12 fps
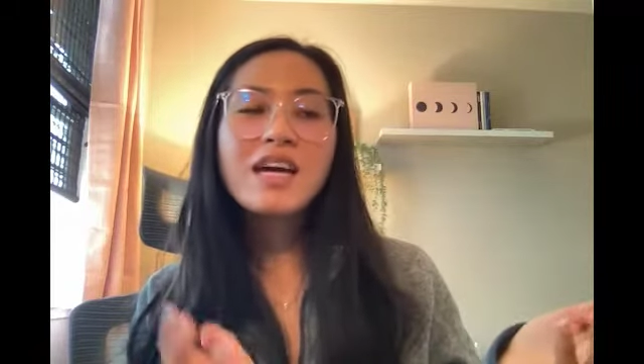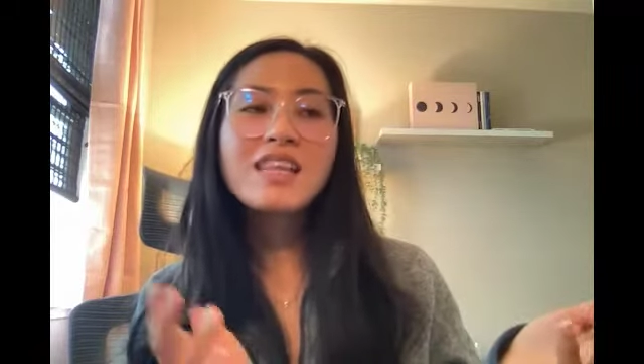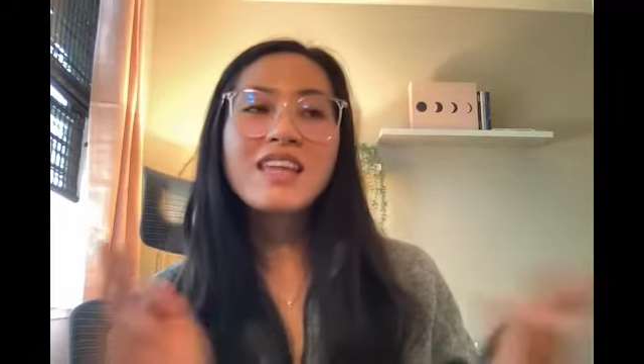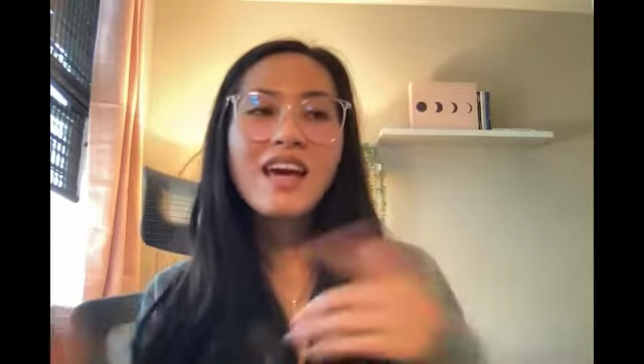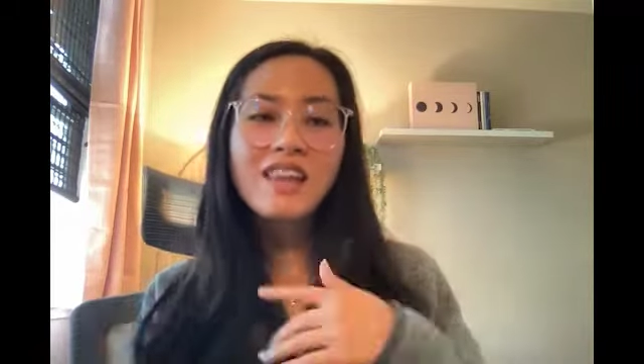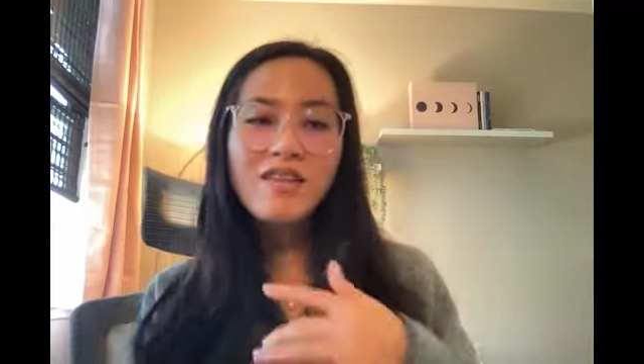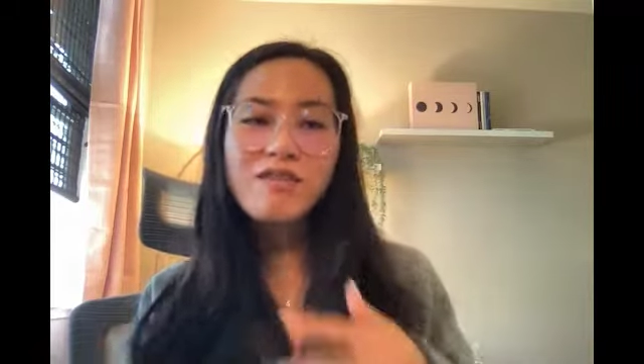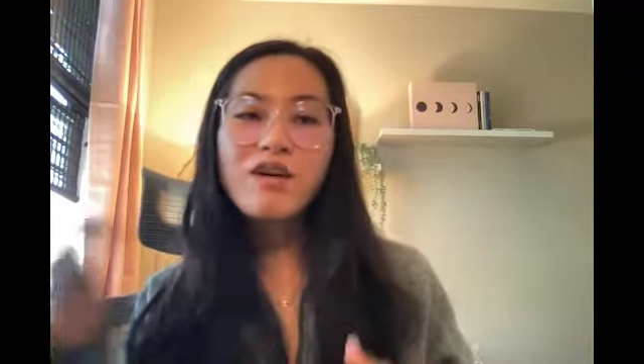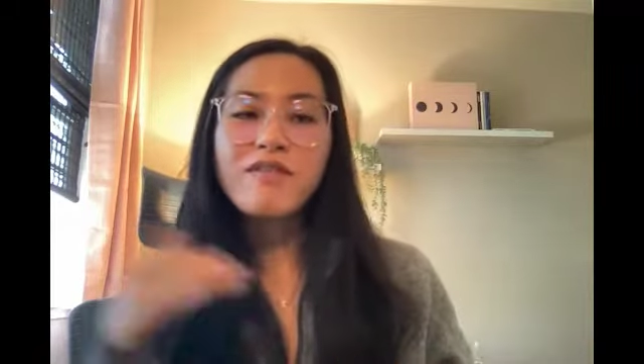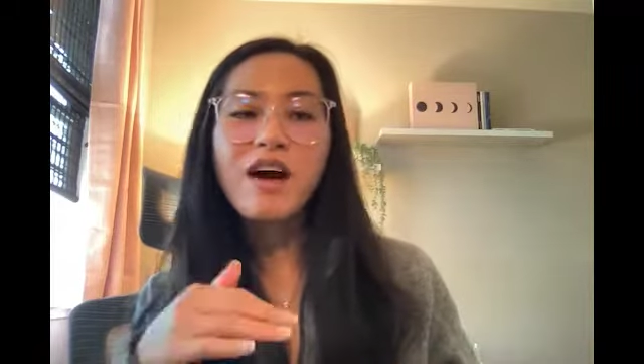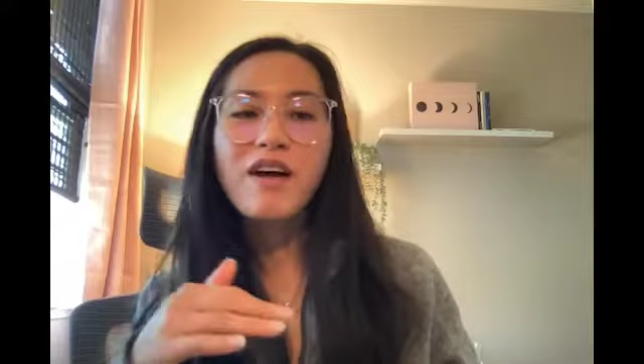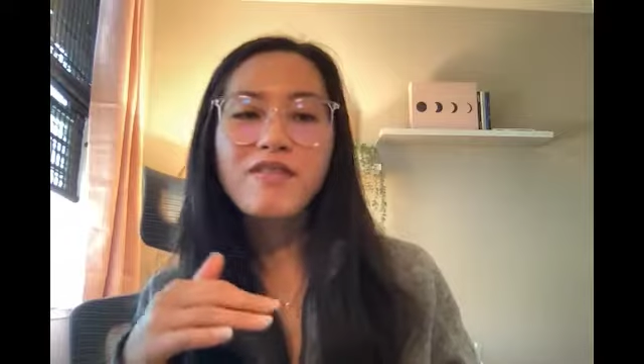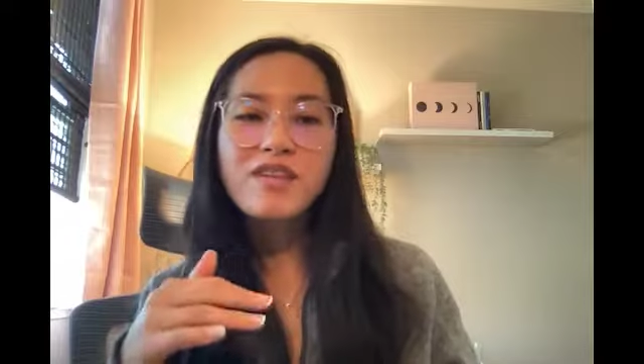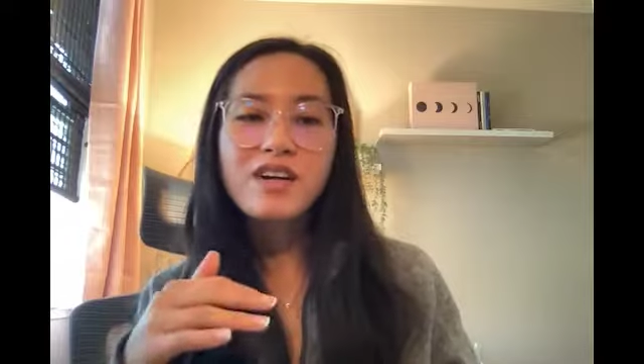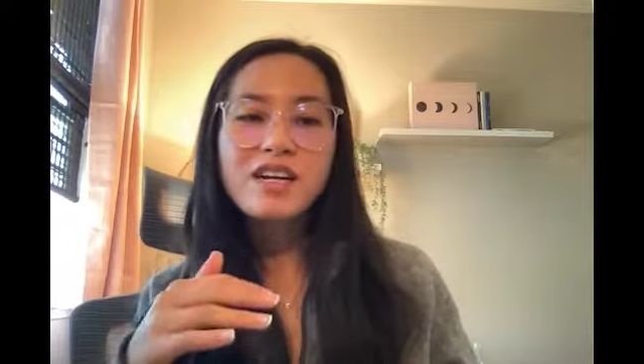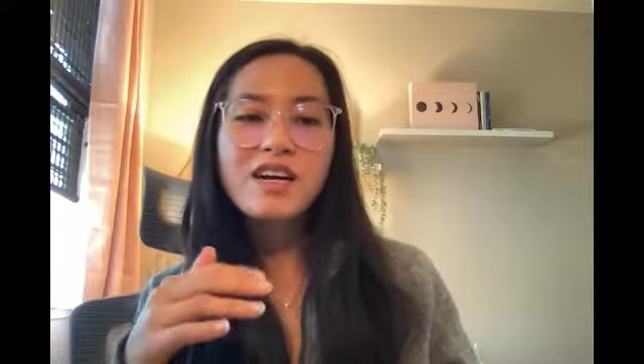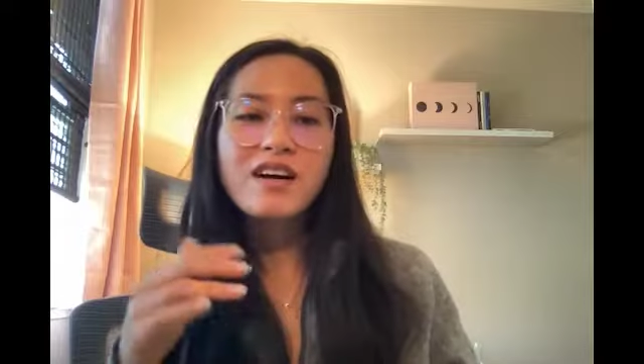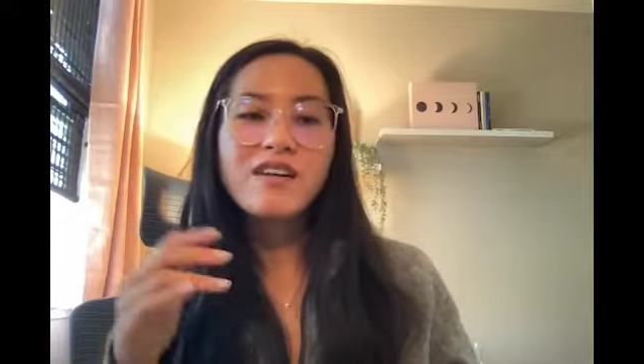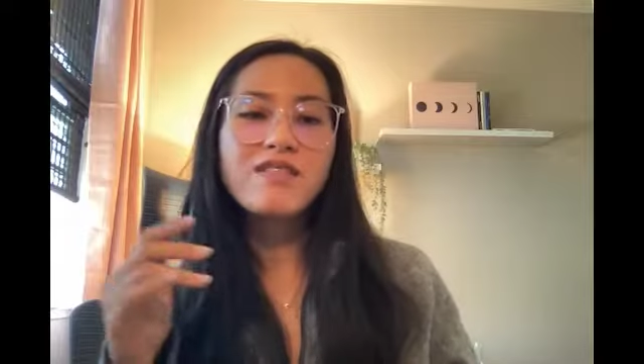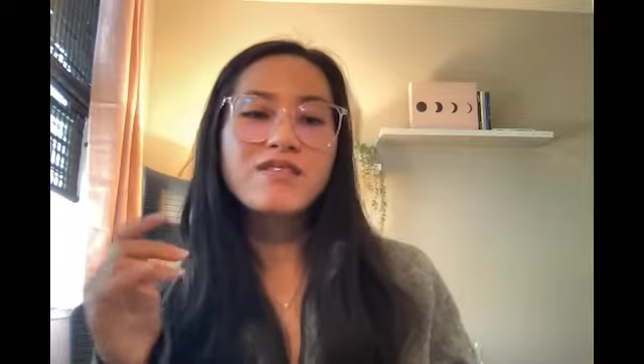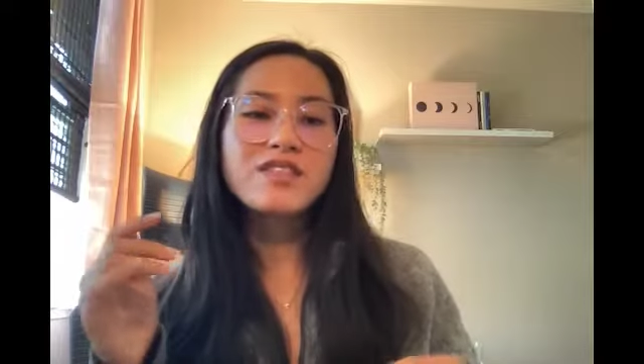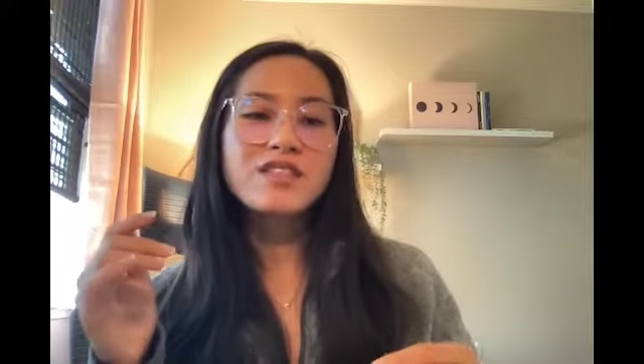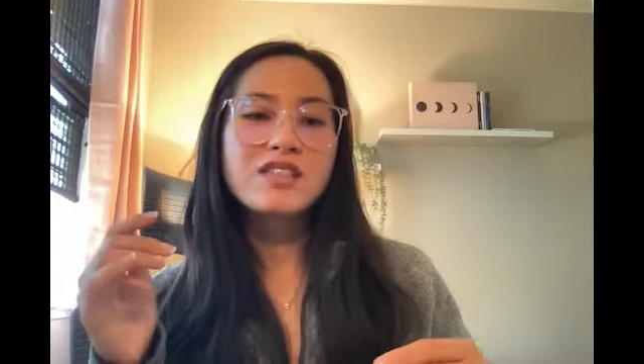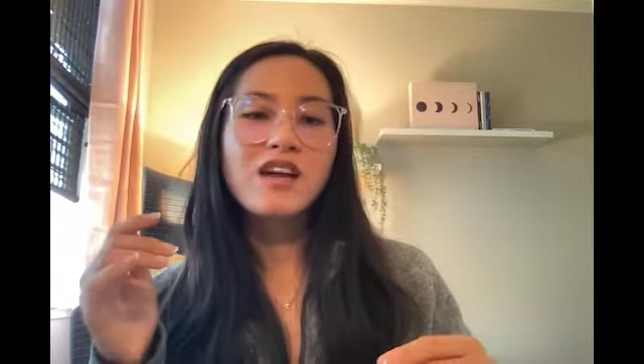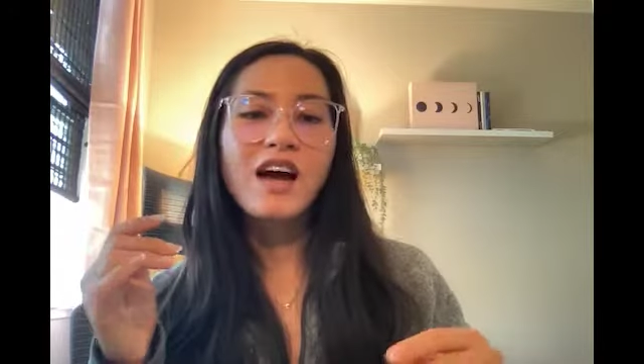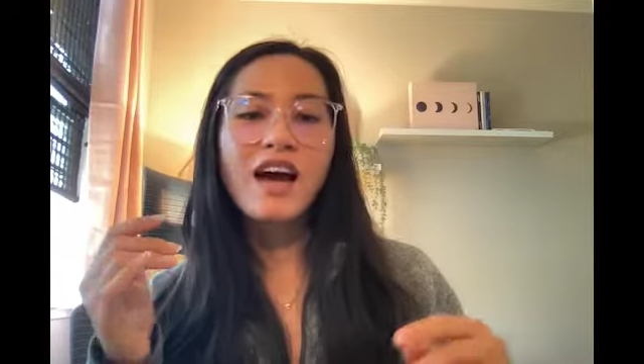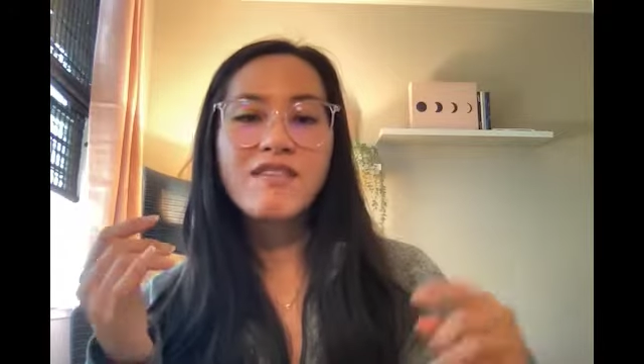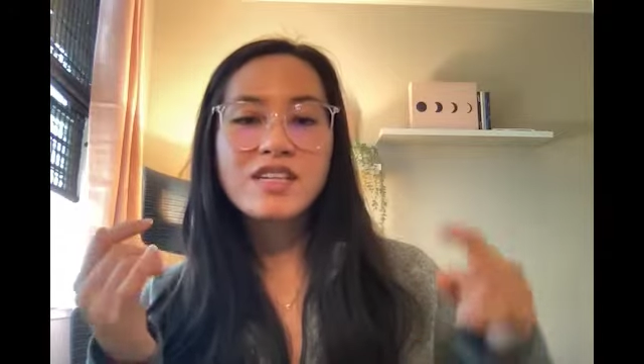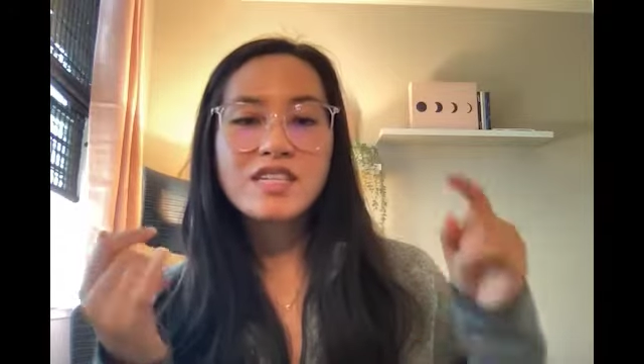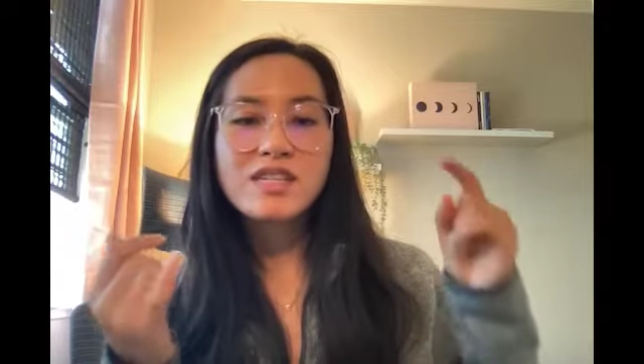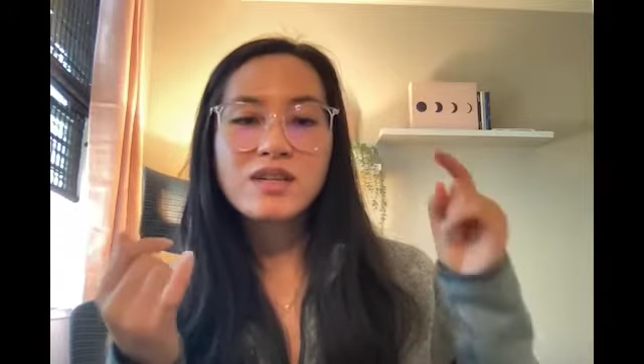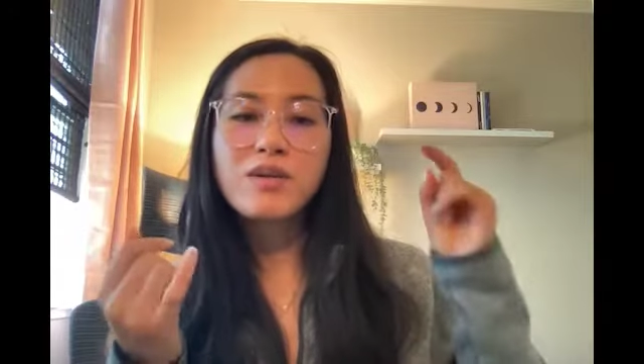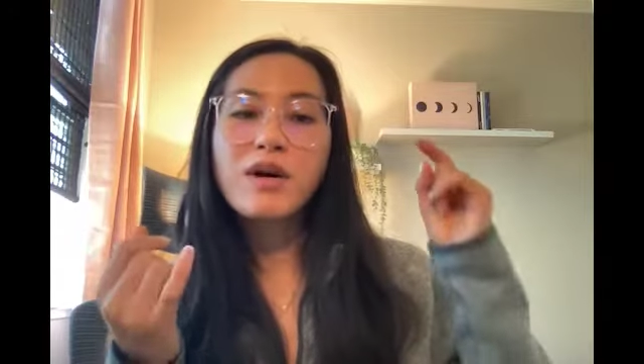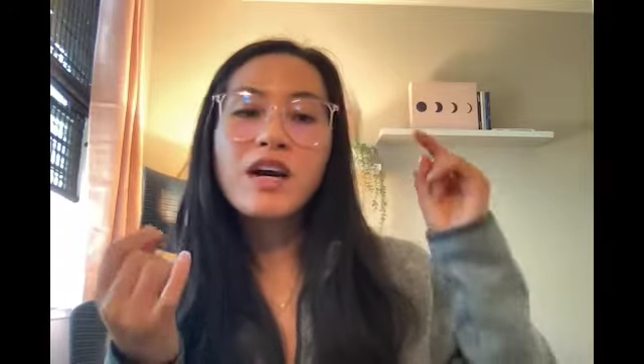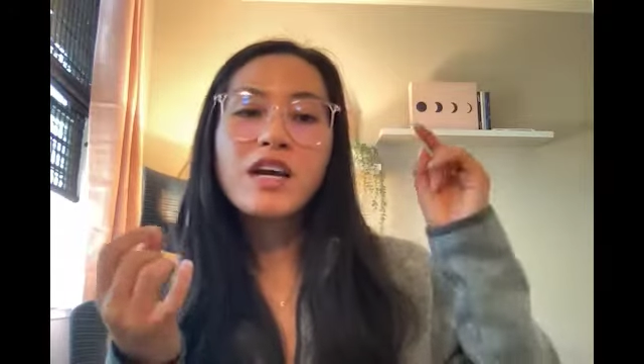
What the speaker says: the level of effort of just not having to,